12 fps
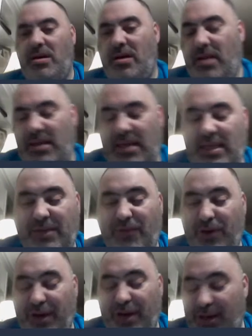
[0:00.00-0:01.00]
Is he
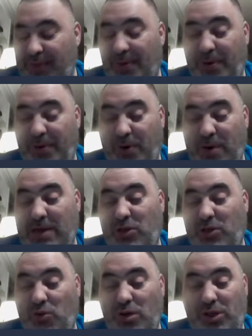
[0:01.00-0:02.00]
really going to throw to Greg
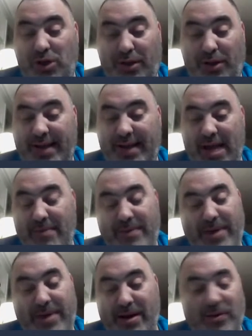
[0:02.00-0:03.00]
Dortch all the time? I
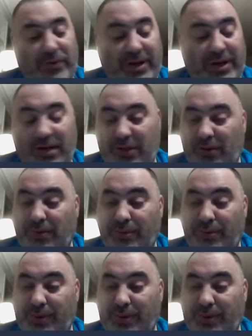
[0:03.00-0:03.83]
mean, I don't think so.